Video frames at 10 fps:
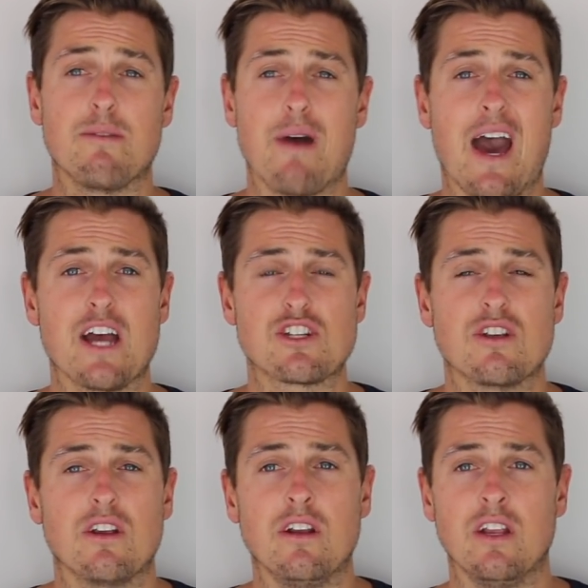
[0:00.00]
the
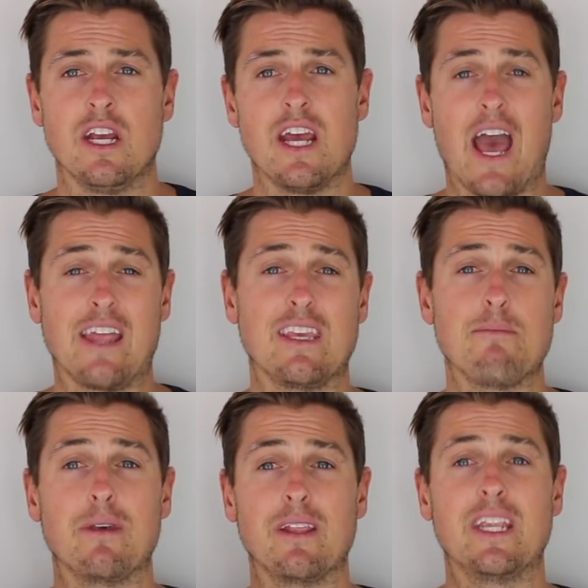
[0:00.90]
passion and the
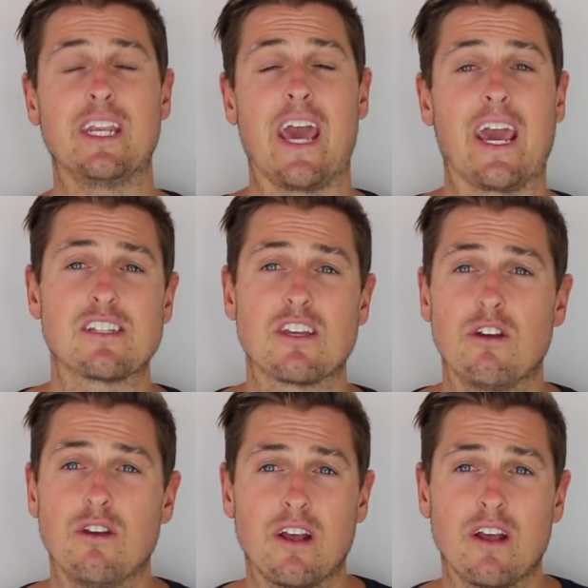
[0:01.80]
ability to execute.